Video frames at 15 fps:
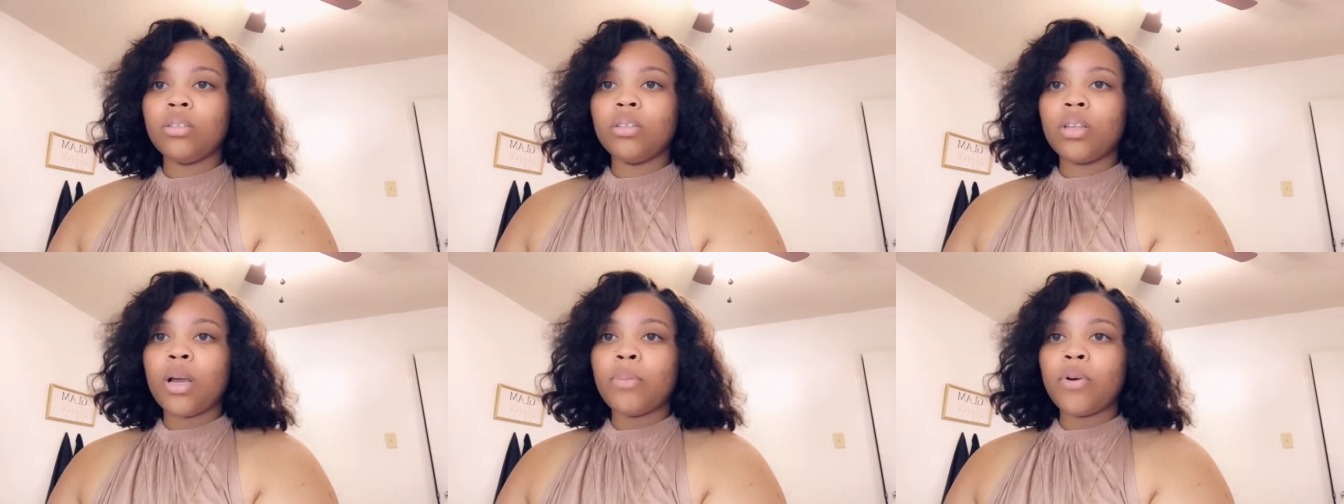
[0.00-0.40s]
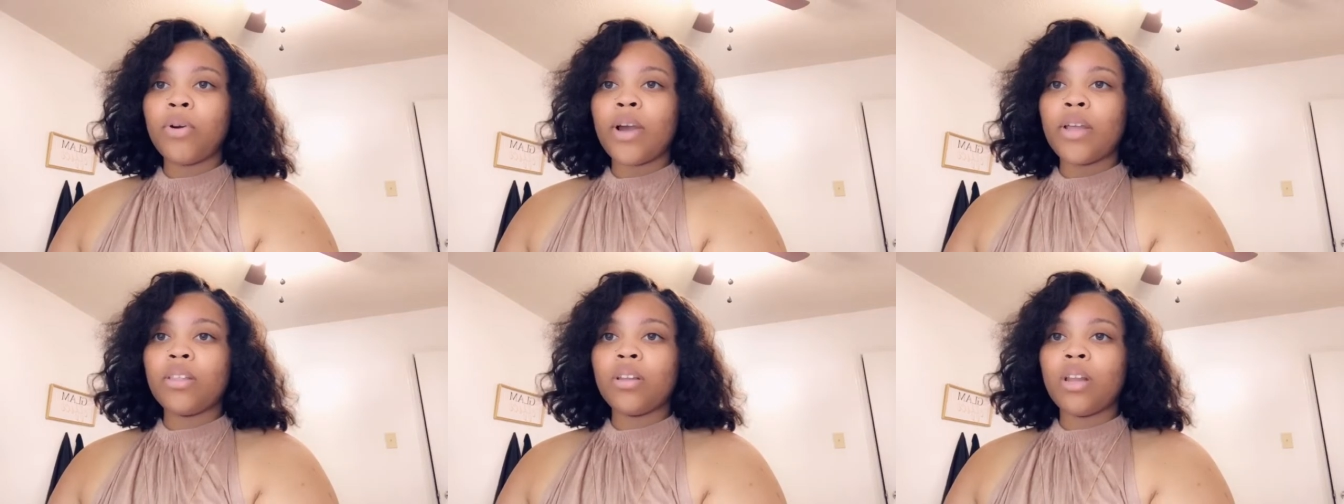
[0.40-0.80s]
I'm
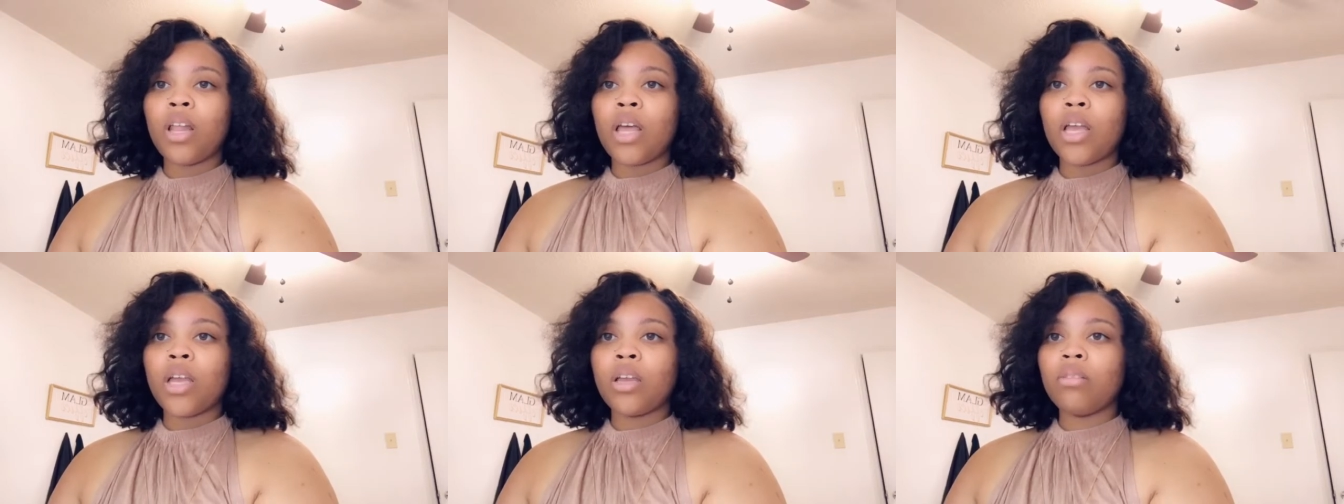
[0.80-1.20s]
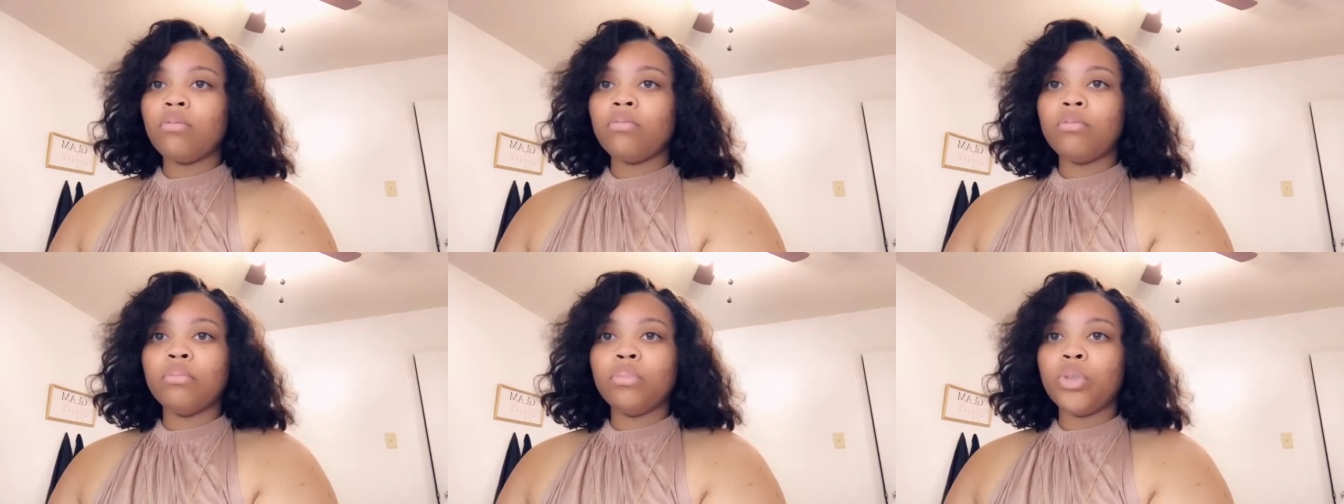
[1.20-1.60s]
gonna have to
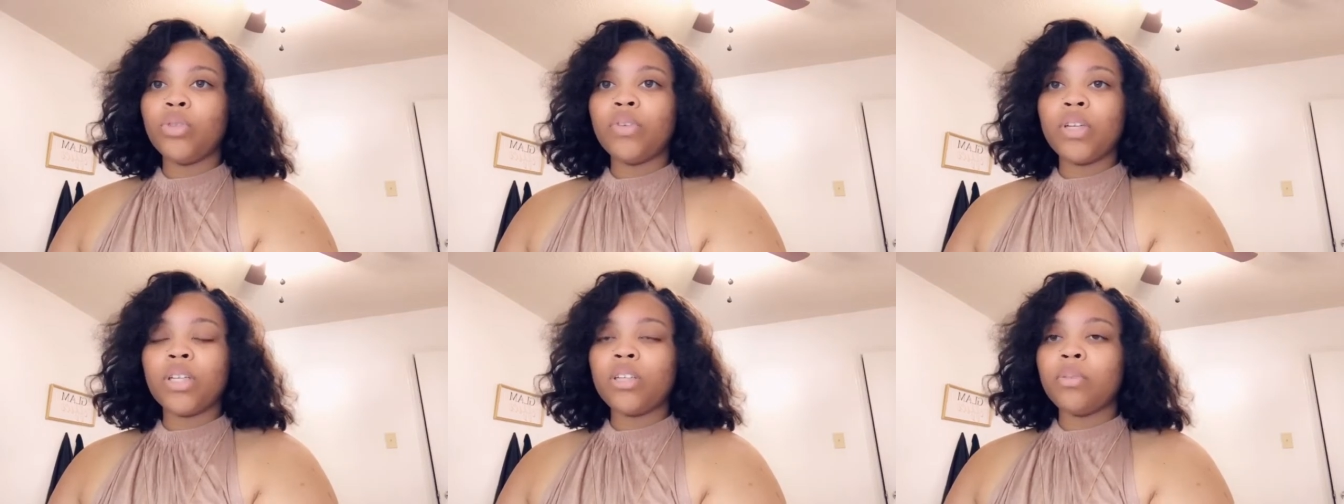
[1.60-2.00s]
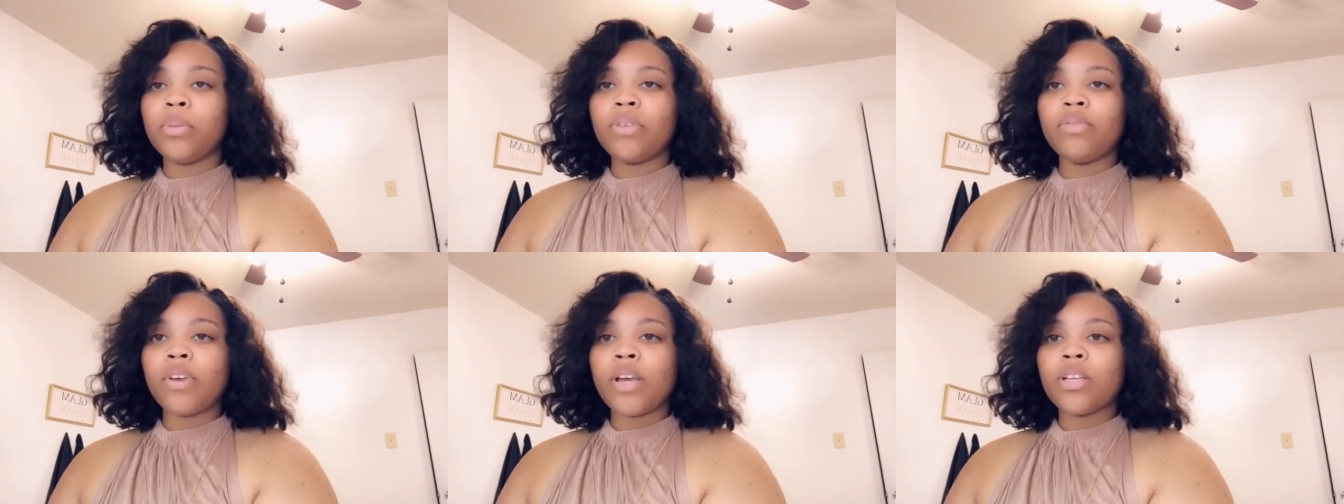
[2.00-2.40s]
move a little
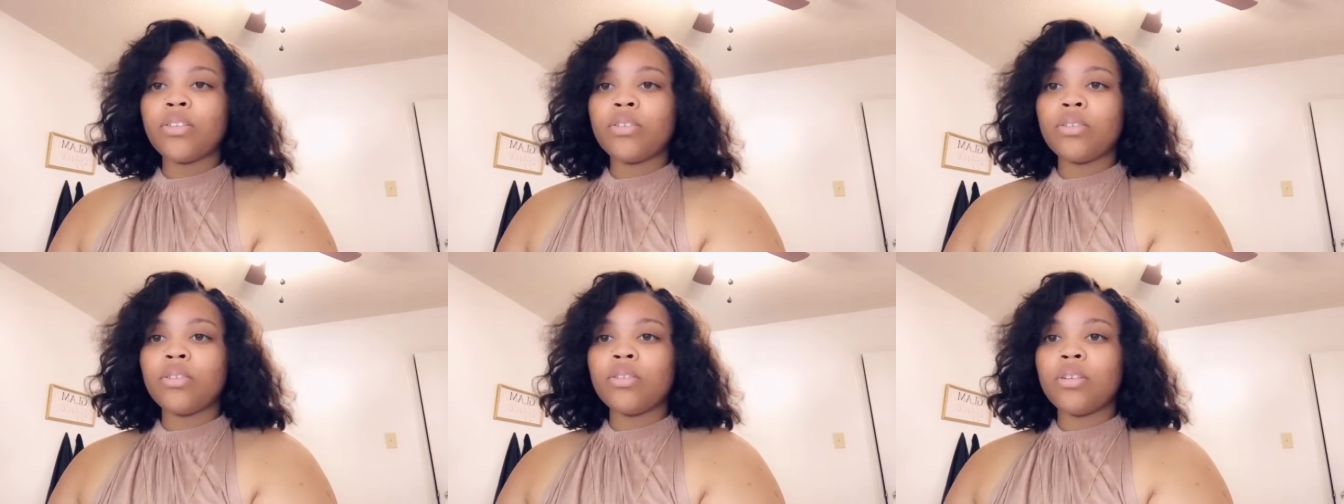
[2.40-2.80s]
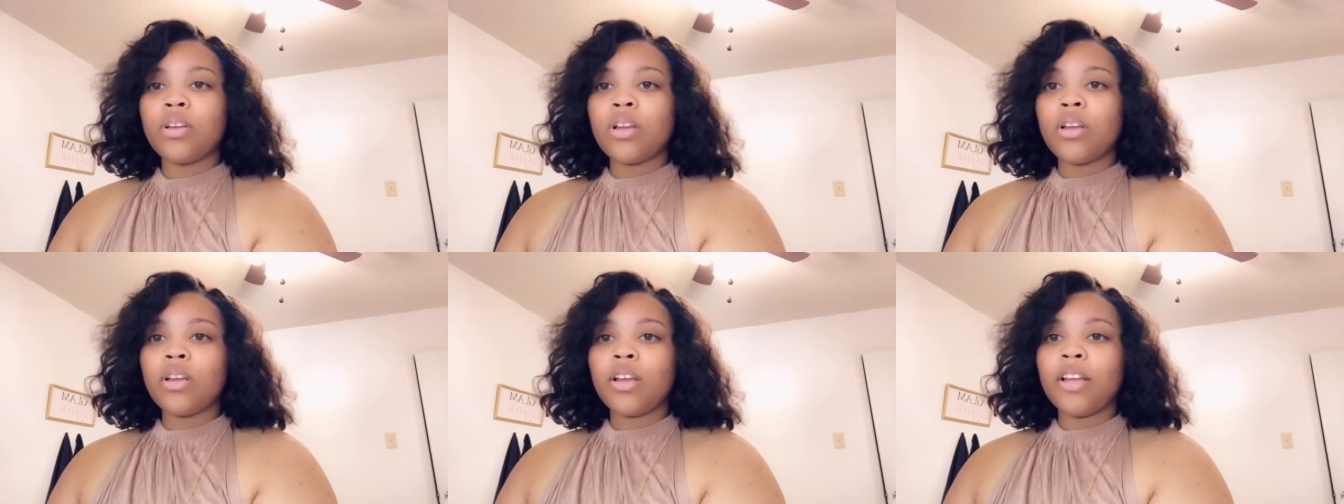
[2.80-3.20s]
bit faster.
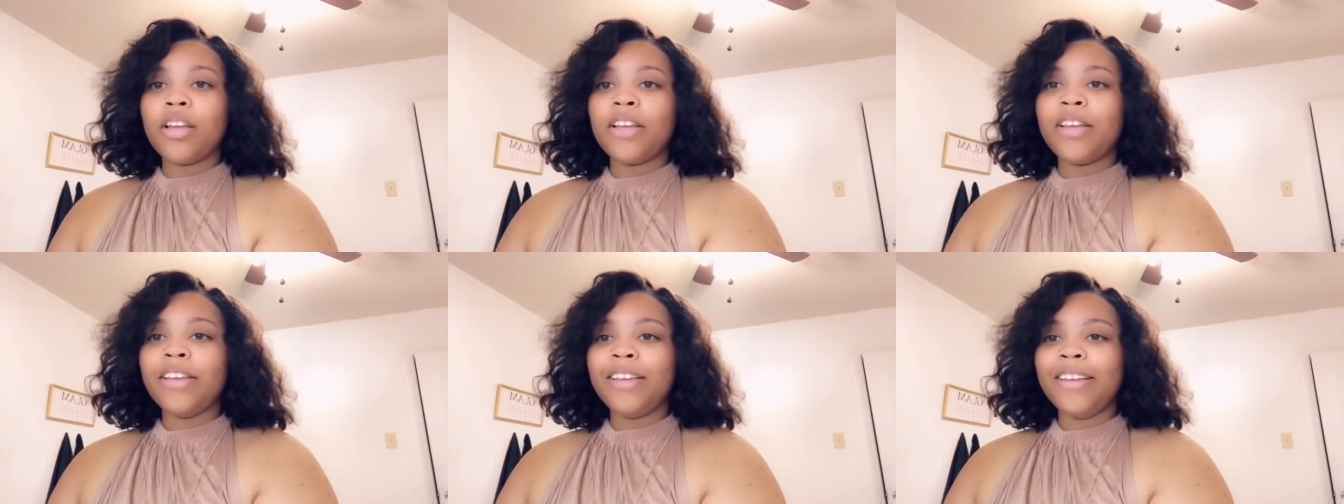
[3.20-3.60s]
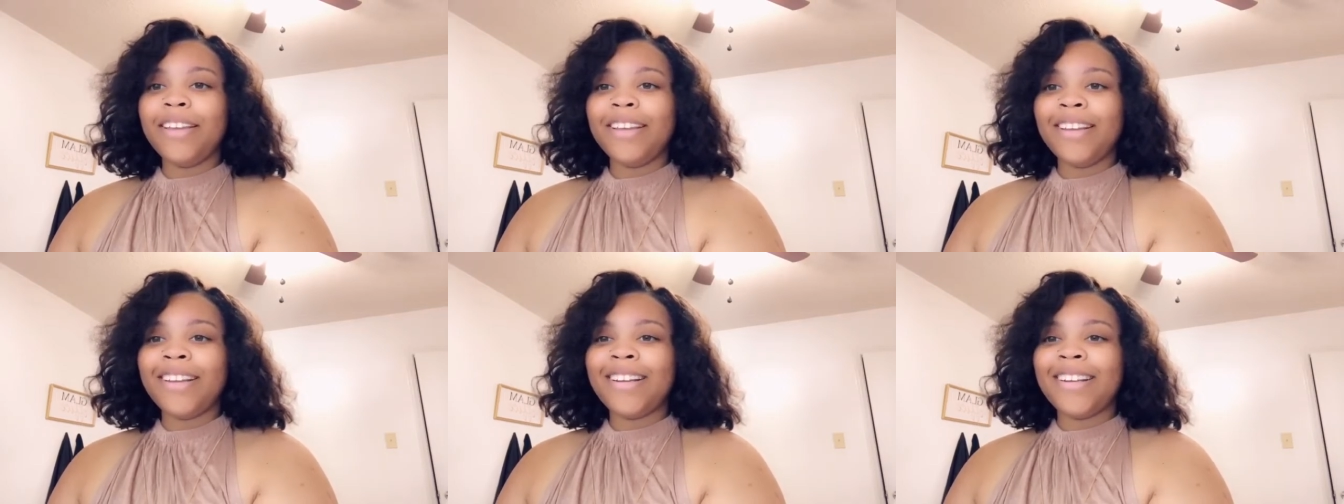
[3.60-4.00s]

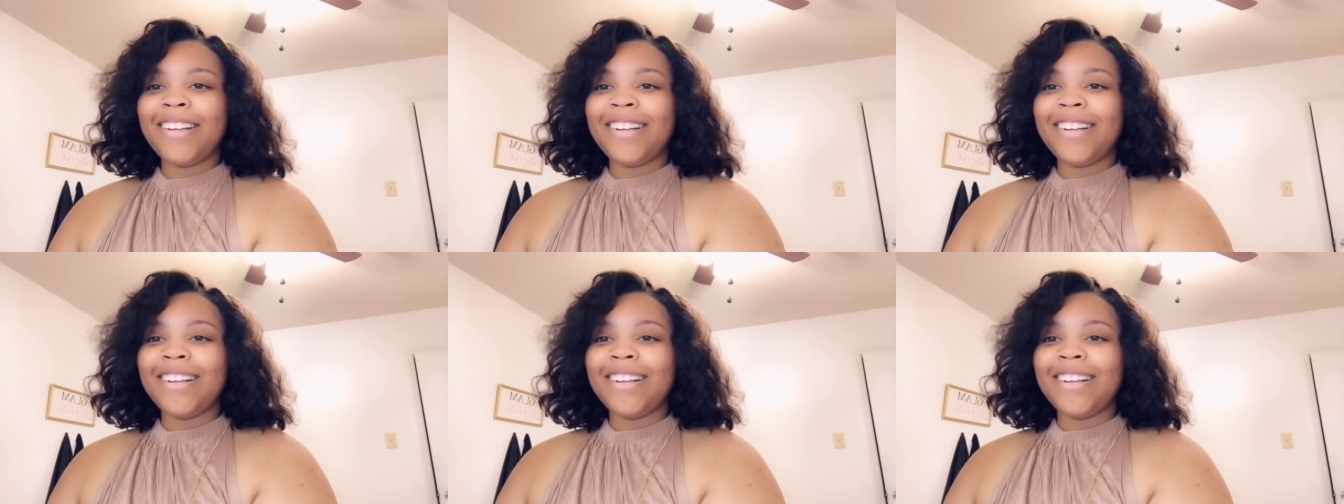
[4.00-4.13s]
And